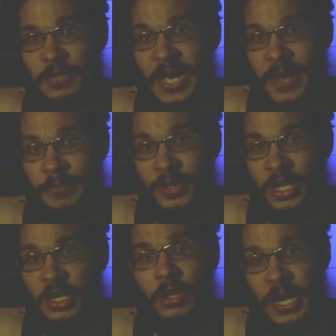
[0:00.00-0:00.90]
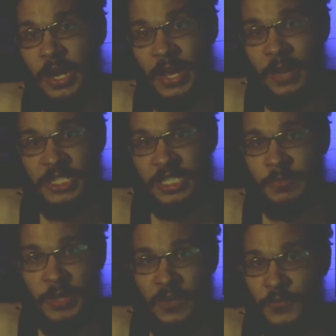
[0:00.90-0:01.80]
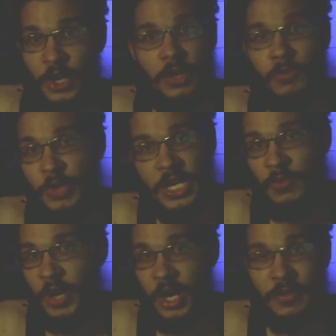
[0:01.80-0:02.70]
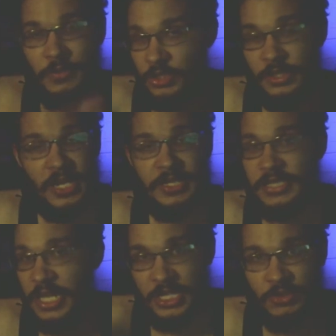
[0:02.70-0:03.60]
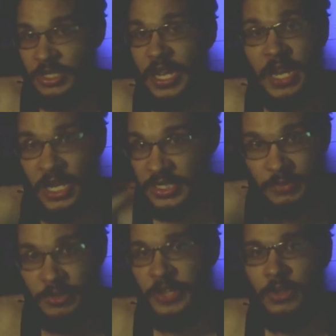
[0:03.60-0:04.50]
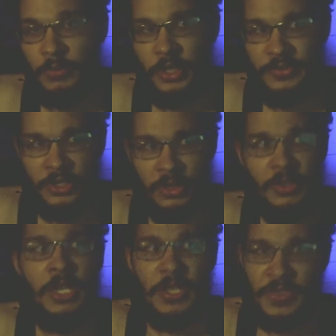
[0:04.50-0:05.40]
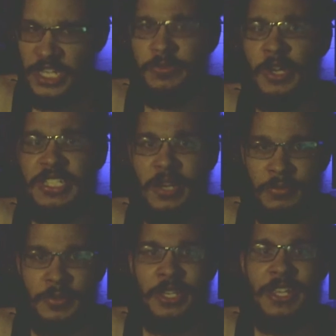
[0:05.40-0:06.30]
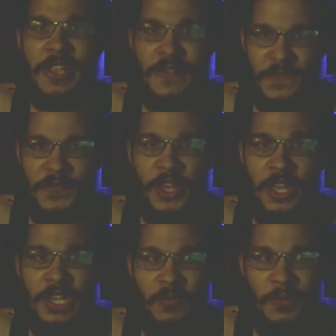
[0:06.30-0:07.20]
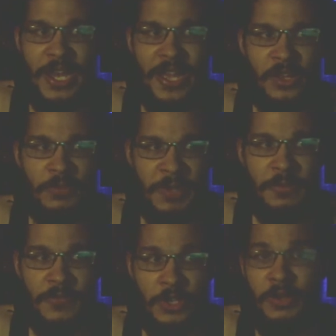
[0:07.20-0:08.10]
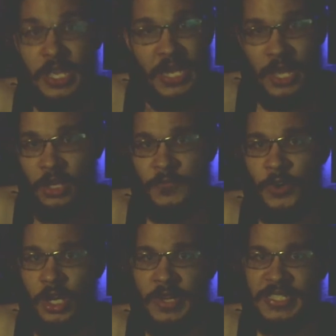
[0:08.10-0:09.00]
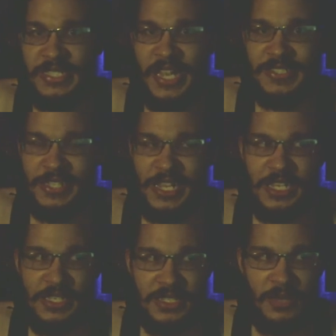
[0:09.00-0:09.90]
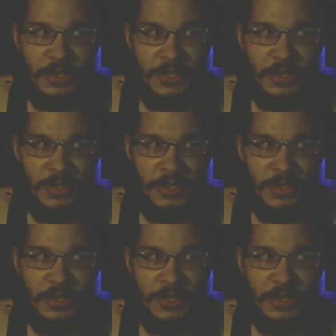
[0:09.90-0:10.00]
in my opinion, no matter how much you have to pay for it, where you are, United States, UK, somewhere else in the world too. This was a really fun, wild pay-per-view. I look forward to what's next in AEW.